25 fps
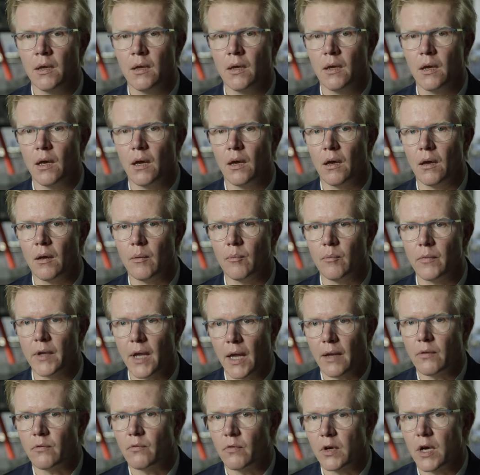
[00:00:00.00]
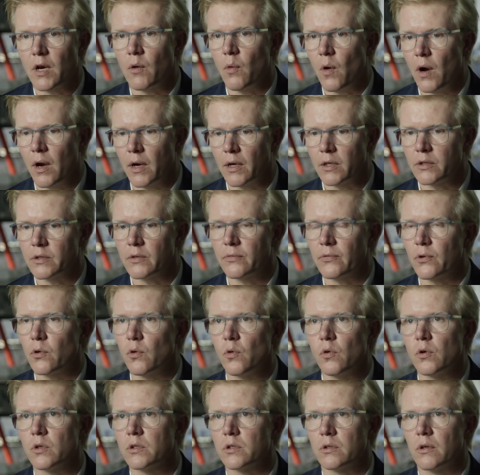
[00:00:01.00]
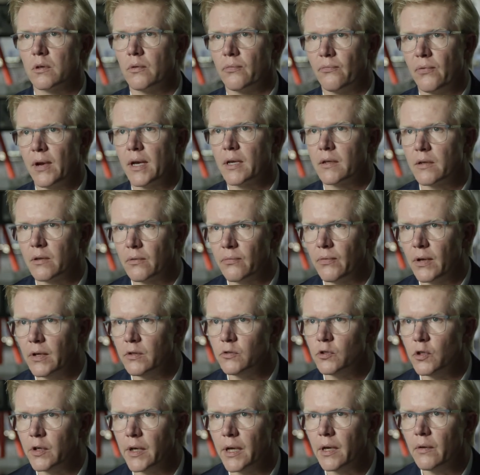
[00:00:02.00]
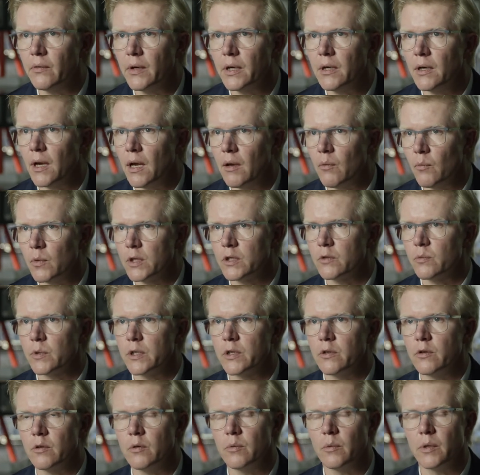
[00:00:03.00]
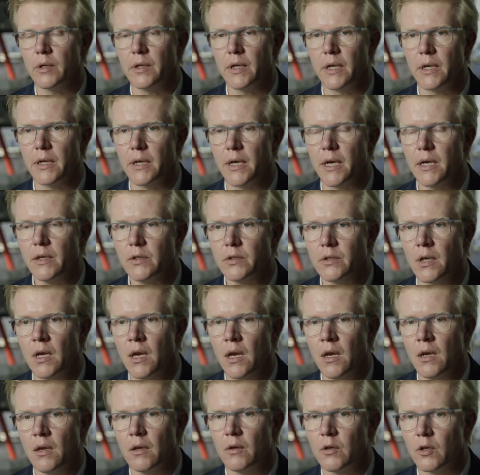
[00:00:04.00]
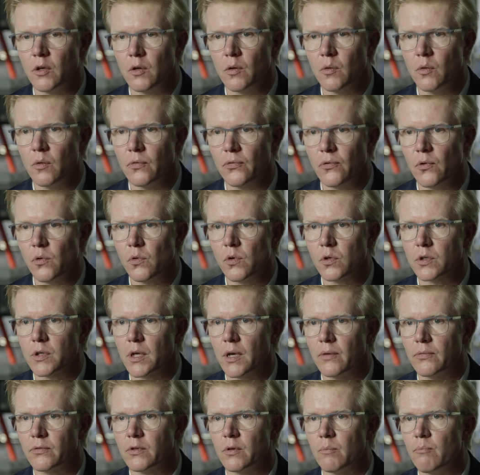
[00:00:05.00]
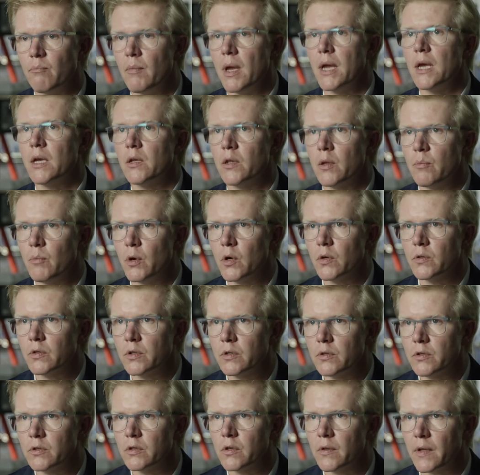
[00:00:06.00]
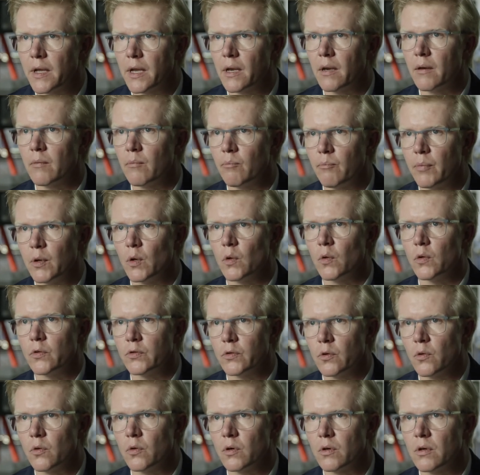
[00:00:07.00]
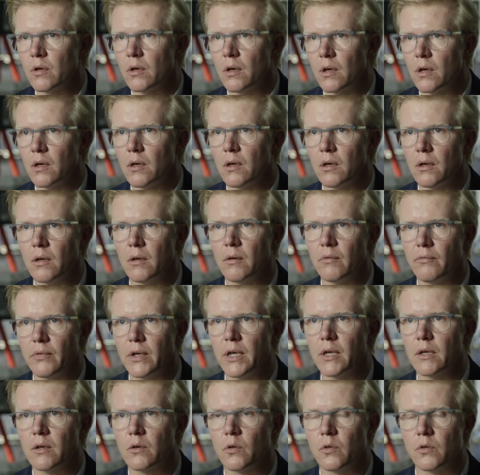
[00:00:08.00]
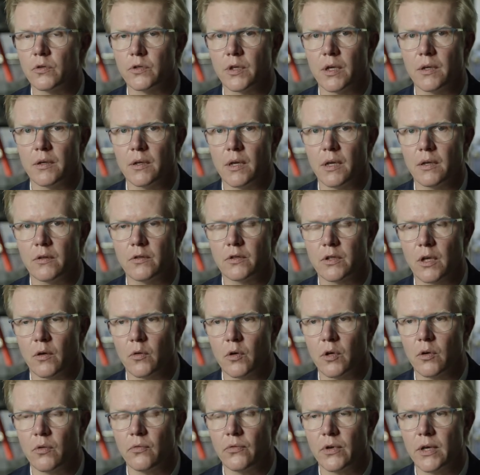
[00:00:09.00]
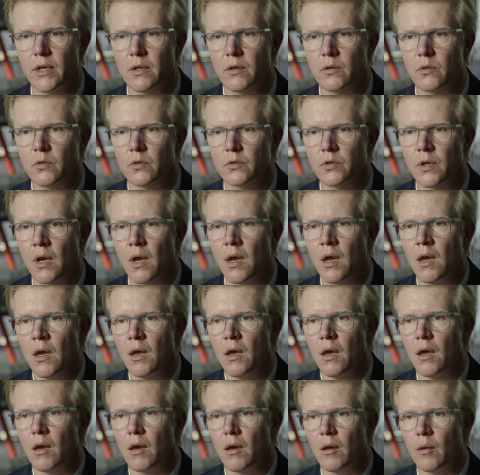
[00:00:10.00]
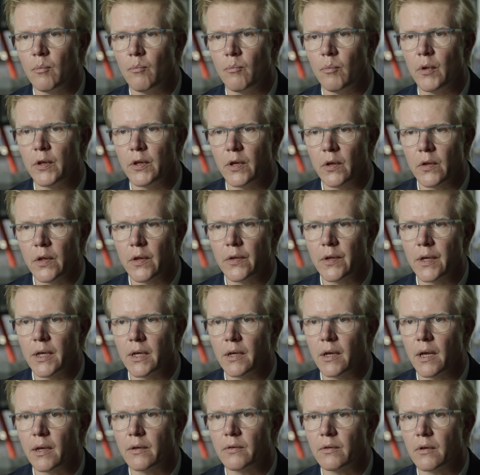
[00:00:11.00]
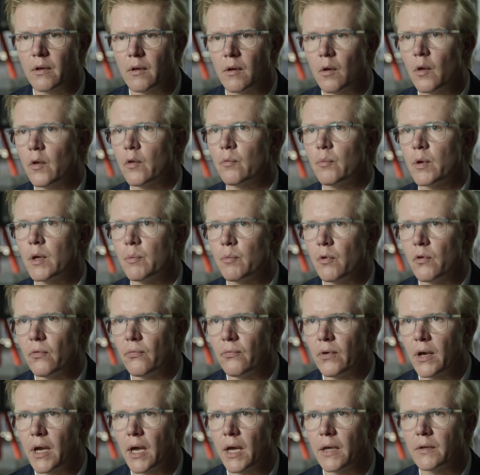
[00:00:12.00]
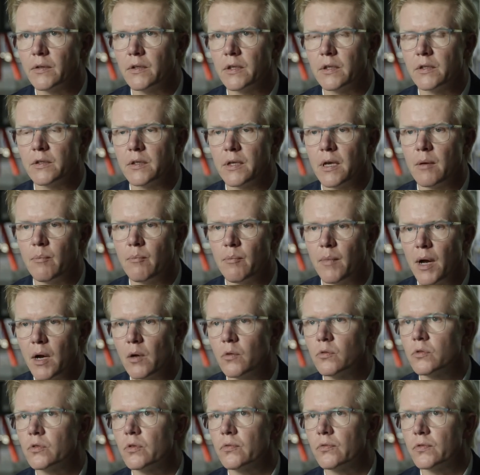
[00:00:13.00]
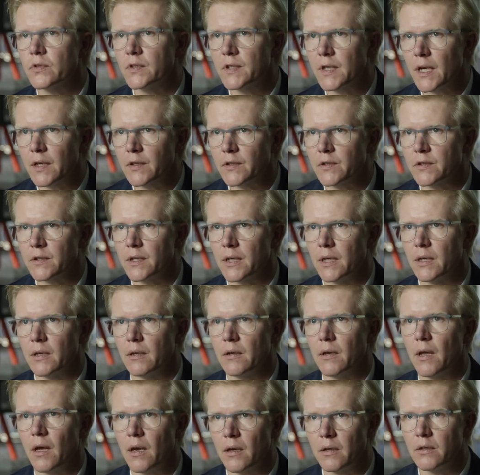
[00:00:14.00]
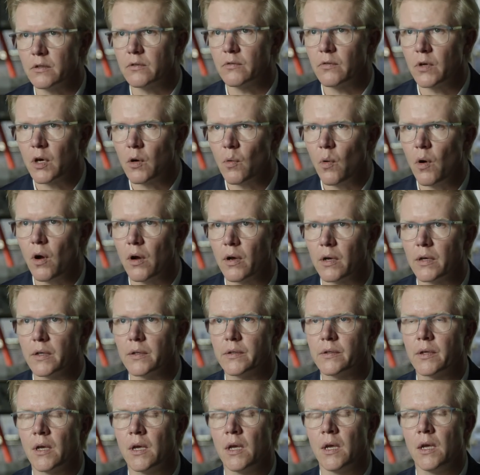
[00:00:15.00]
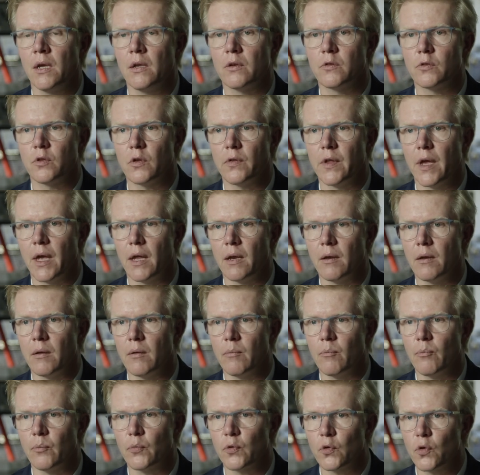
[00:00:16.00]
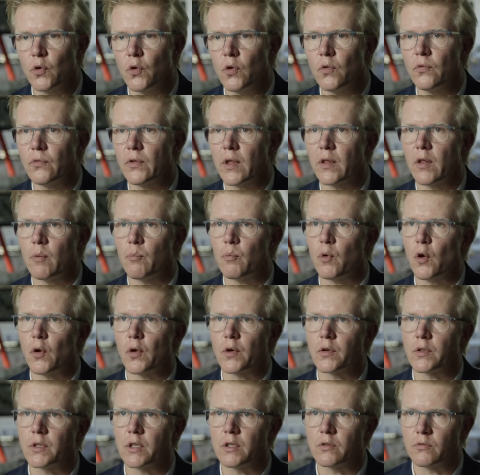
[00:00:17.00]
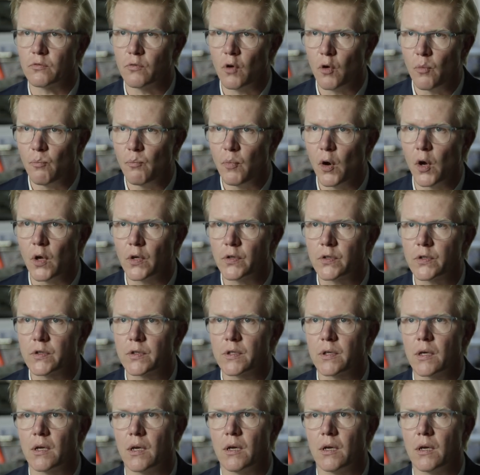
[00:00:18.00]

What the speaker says: That requires, of course, effective engineering, which we do with EDS. You, of course, have to make the motors to then build your vehicles and sell your vehicles. But the other thing that a lot of people forget is the amount of testing that is required to then prove that the product is robust.